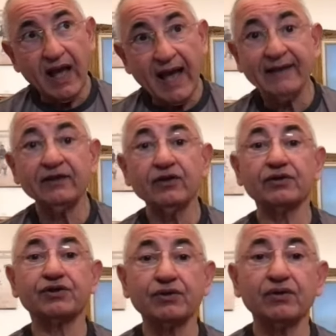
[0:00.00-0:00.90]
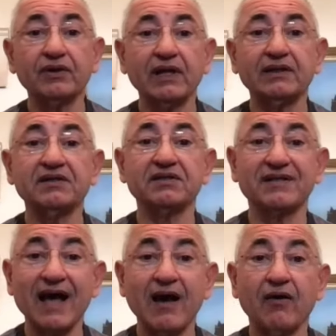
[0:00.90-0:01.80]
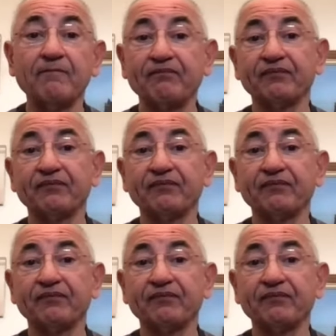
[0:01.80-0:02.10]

and you're sure that this is now